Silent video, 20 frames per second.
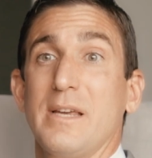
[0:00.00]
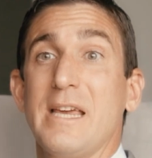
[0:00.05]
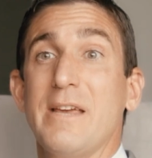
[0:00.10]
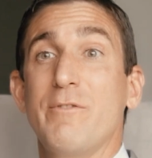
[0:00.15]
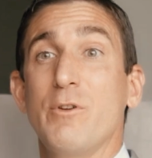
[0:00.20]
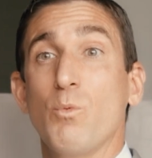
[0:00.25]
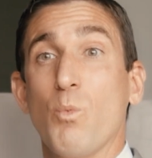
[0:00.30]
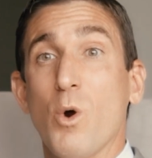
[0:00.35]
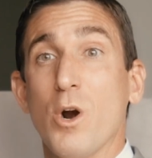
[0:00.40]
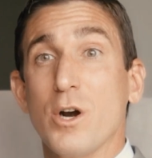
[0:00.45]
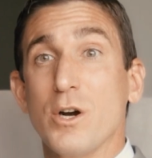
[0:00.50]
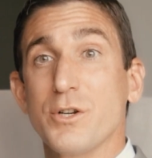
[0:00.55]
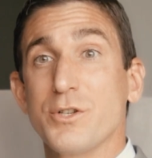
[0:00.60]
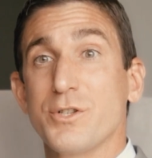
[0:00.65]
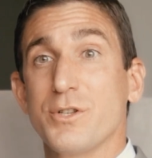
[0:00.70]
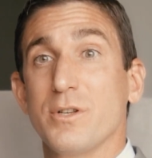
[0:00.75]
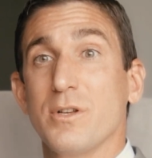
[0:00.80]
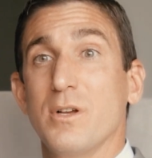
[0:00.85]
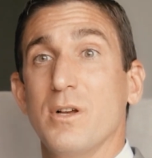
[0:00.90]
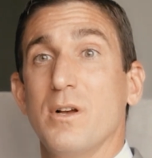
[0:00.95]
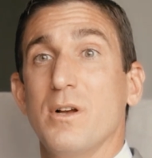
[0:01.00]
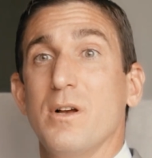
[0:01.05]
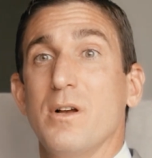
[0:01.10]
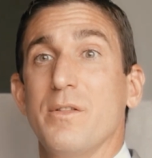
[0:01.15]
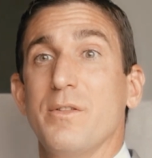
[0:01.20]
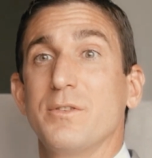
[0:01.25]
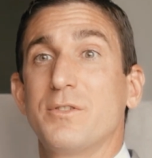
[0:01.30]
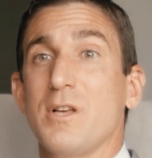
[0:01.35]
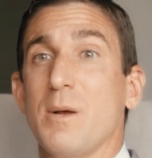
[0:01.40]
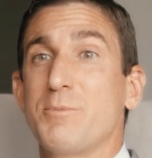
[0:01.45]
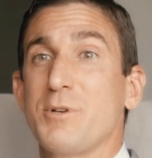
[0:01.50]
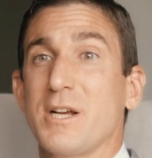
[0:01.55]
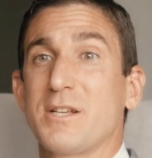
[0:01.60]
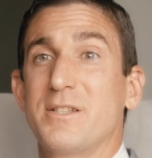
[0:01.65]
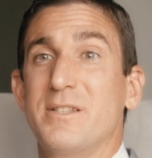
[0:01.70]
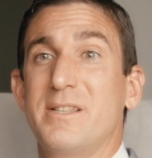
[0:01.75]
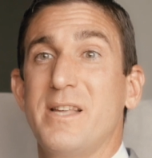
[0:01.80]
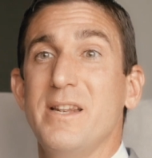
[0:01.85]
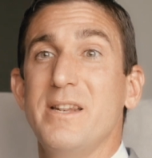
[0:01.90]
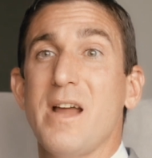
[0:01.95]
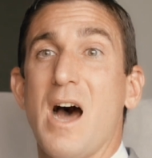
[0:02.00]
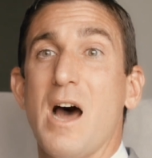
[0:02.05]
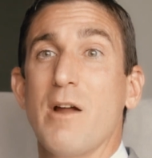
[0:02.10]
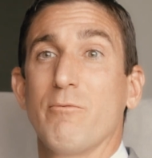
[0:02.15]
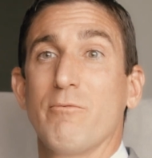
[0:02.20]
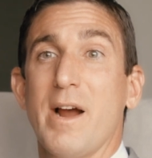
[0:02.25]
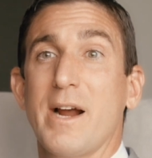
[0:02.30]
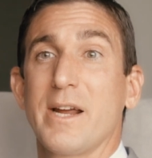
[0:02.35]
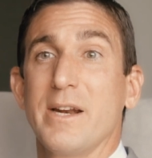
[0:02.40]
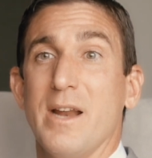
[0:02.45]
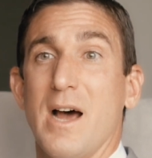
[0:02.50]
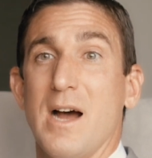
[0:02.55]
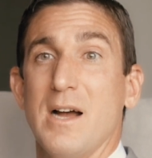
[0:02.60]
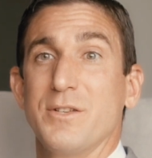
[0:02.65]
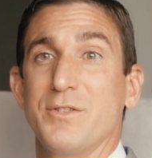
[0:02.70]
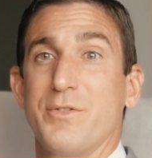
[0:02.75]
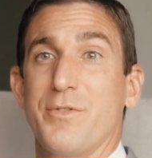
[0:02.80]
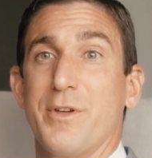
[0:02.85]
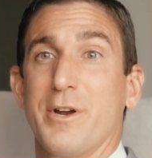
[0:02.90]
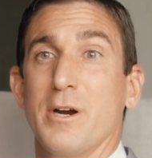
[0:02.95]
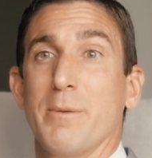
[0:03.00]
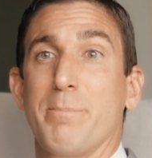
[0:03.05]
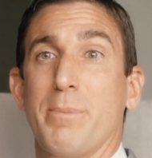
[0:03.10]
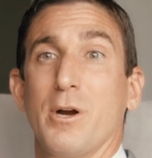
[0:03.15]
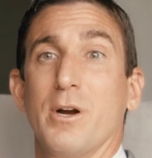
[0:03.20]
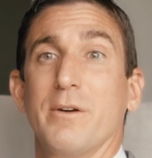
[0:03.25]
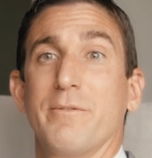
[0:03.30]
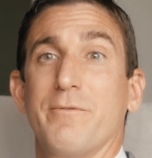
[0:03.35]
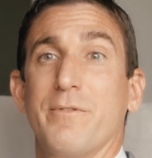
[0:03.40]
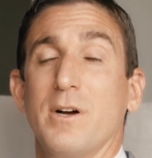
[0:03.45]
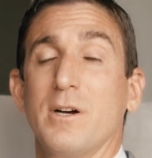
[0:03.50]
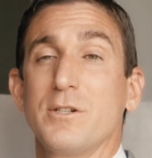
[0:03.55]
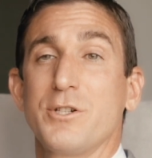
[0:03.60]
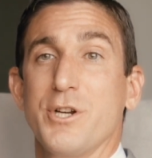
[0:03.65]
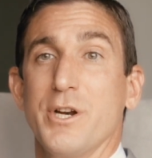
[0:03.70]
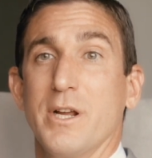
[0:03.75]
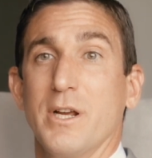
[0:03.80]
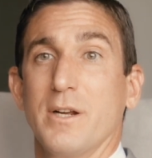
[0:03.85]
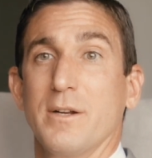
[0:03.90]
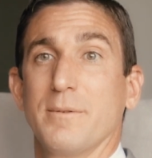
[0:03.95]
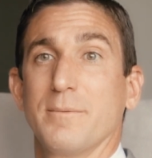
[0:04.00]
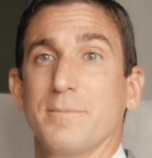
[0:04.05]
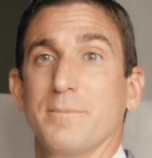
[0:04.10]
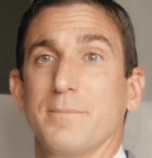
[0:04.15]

Even worse, the subjects did not recognize their impaired functioning.